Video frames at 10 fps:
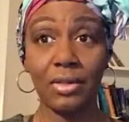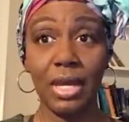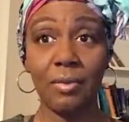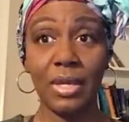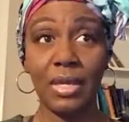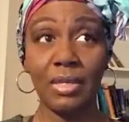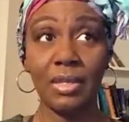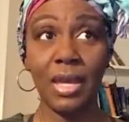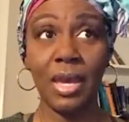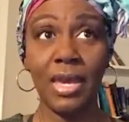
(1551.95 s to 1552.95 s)
I
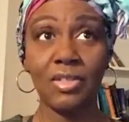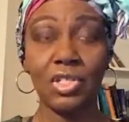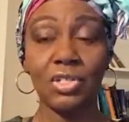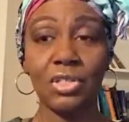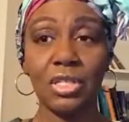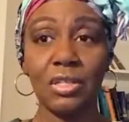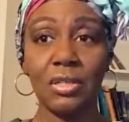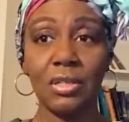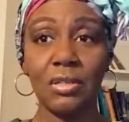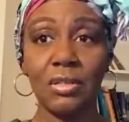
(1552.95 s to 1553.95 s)
mean, I had took
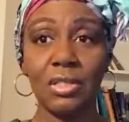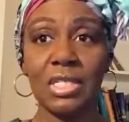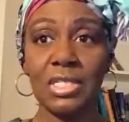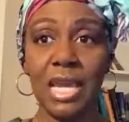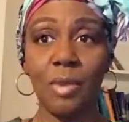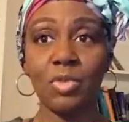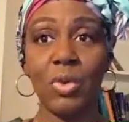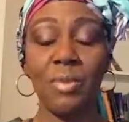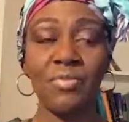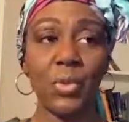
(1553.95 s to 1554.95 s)
the exams
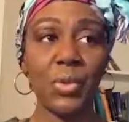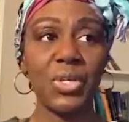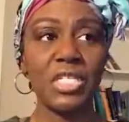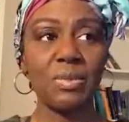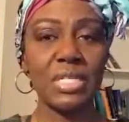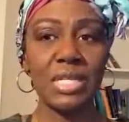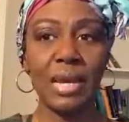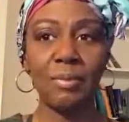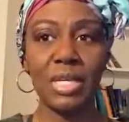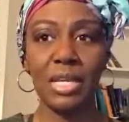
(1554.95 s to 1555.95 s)
right before Christmas, and
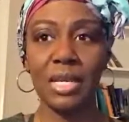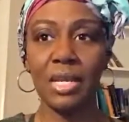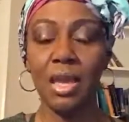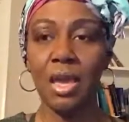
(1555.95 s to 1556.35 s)
I'm getting,